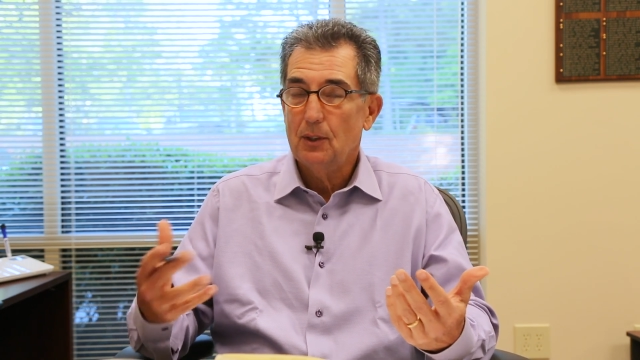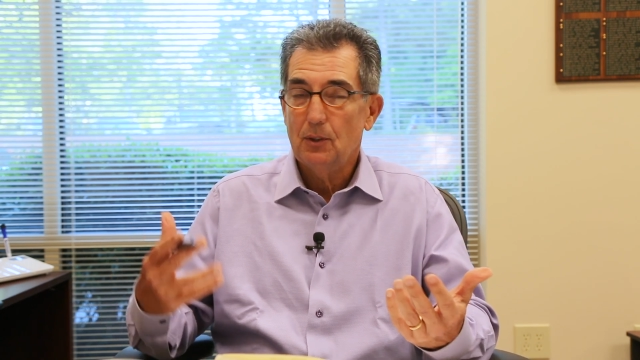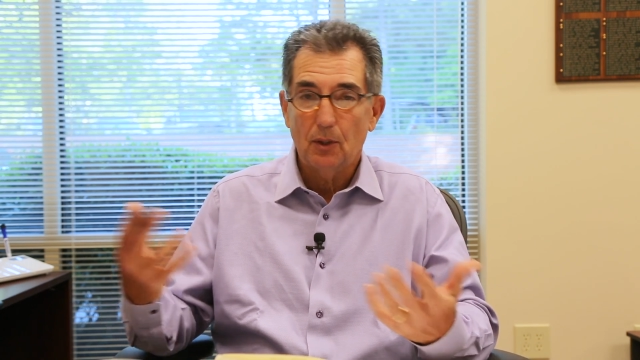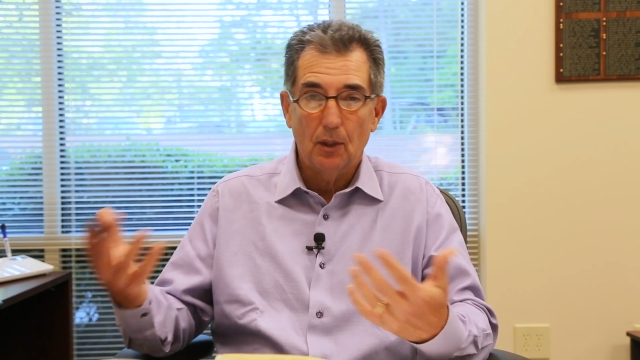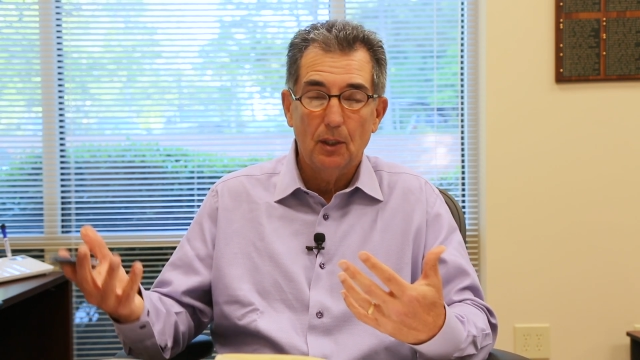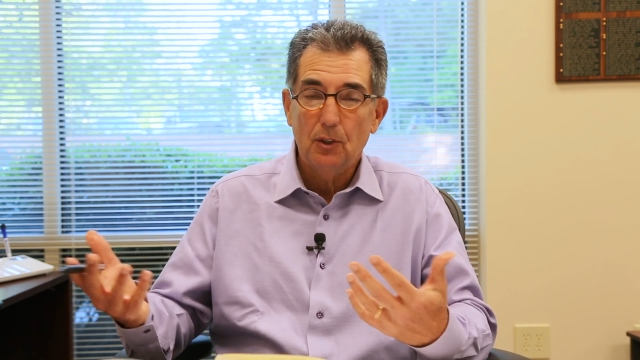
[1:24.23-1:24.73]

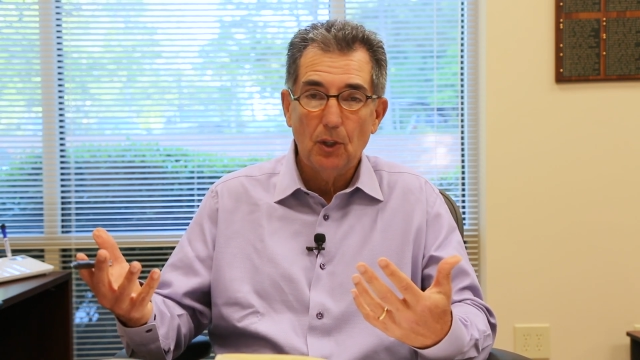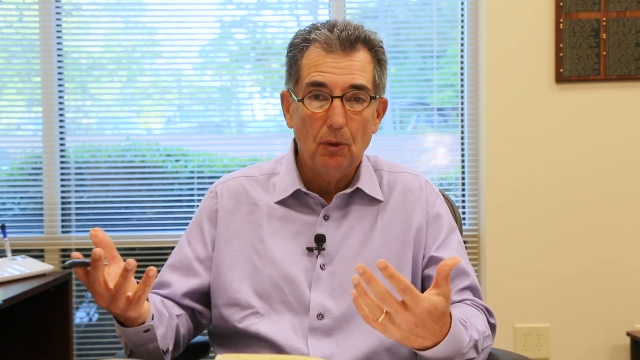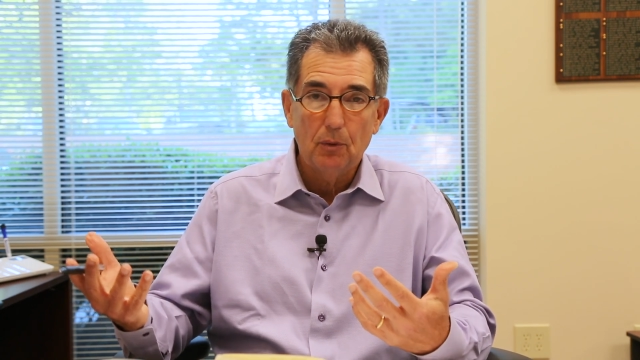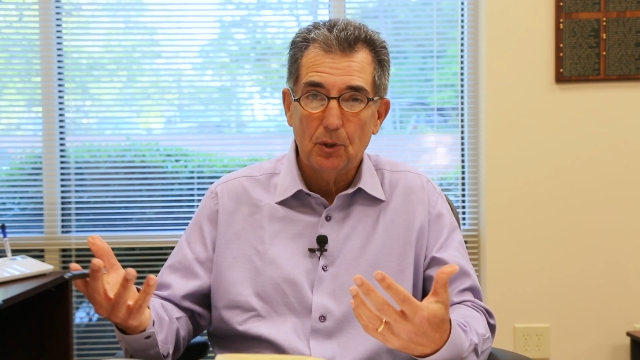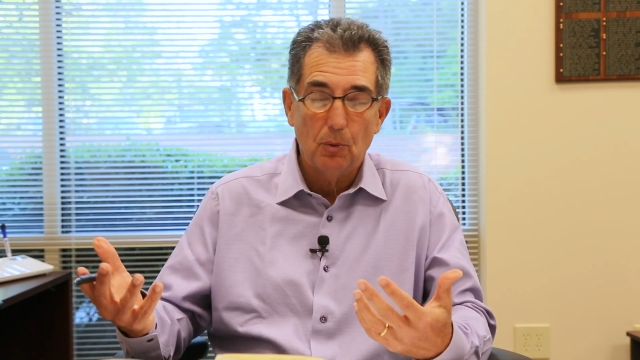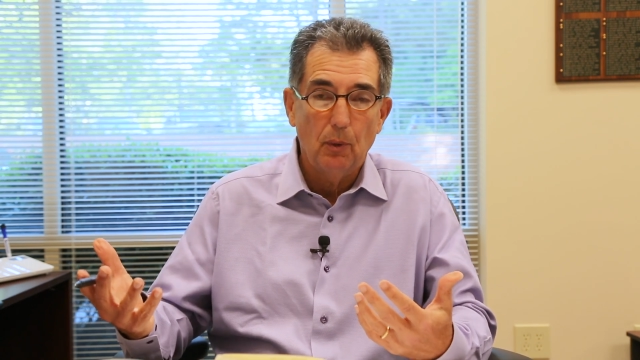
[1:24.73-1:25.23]
It's it's
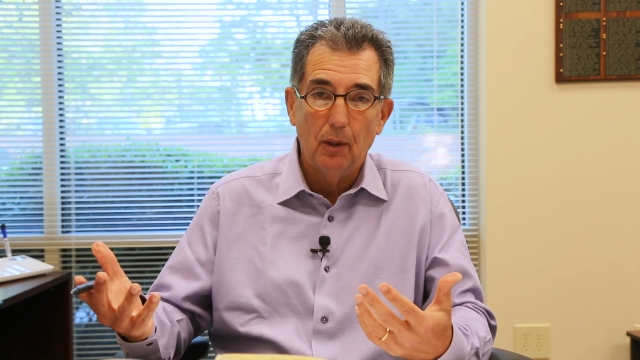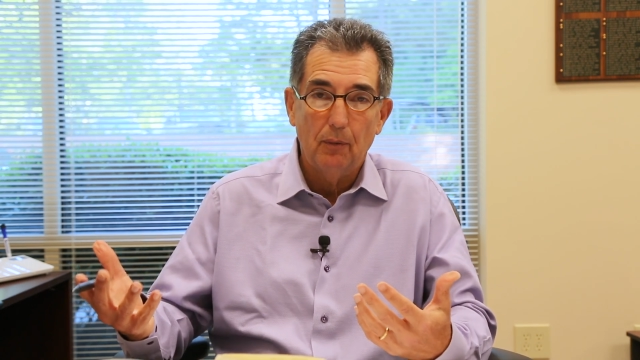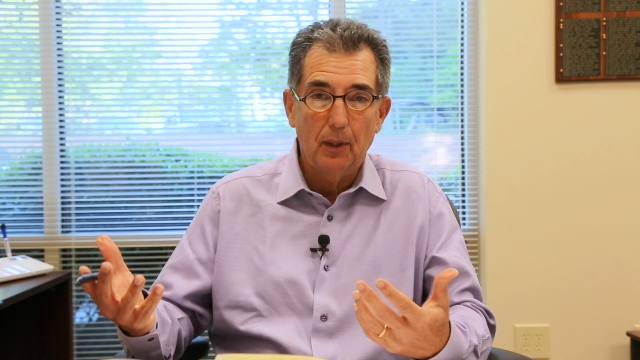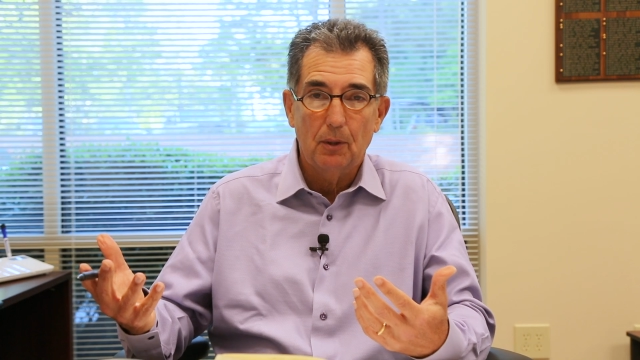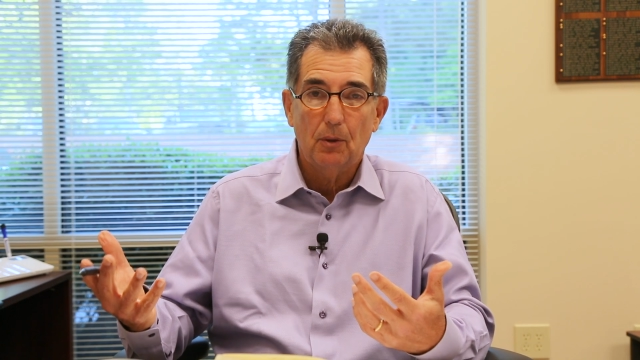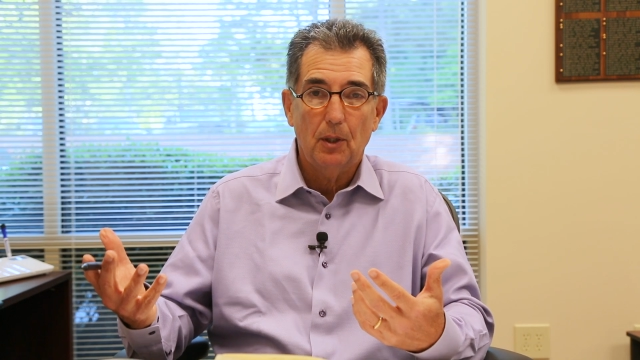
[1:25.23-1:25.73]
over
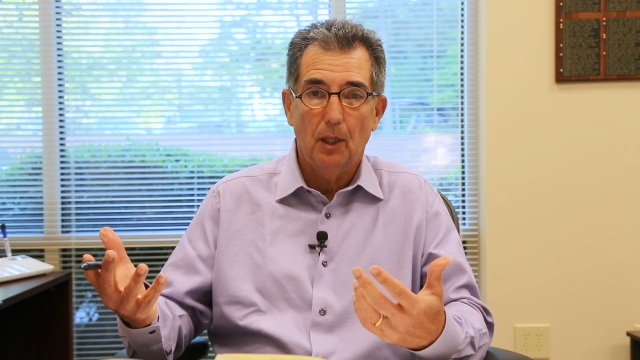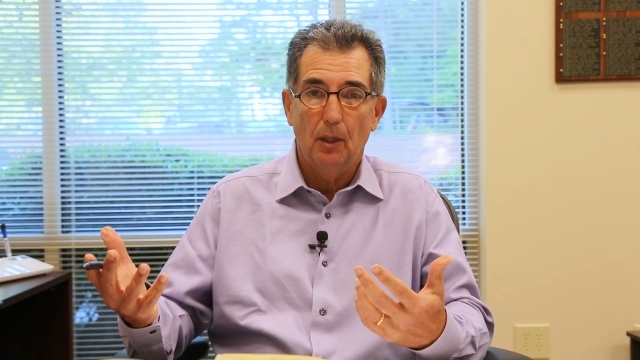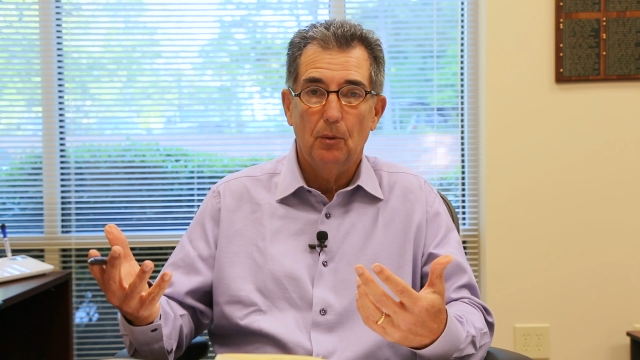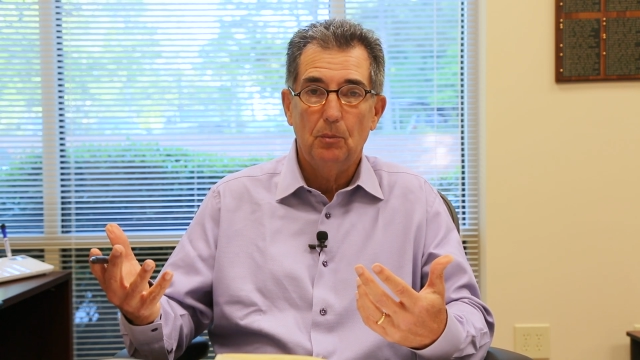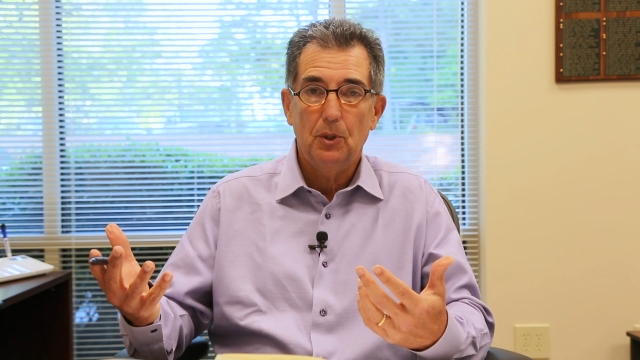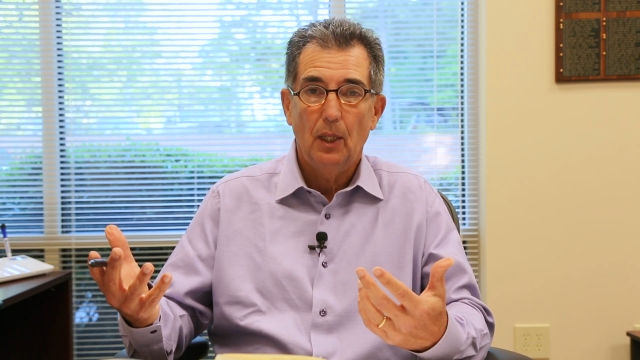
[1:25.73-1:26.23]
1,200
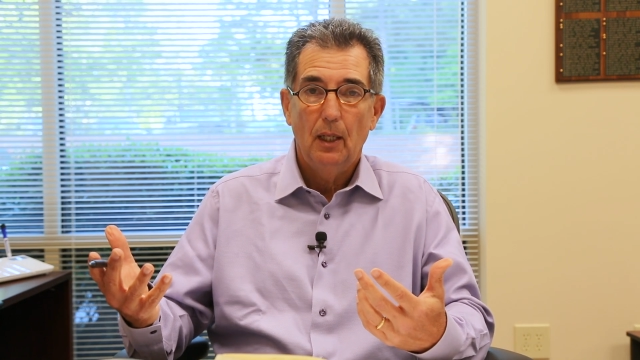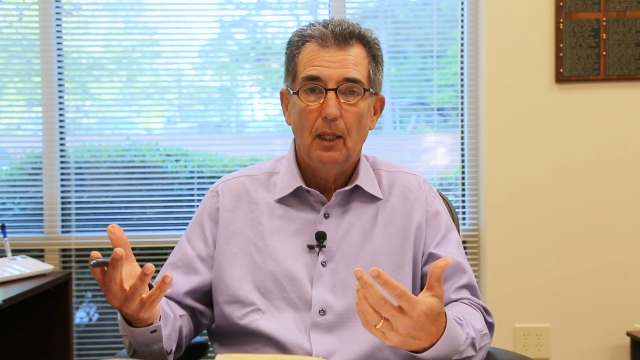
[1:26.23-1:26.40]
homes,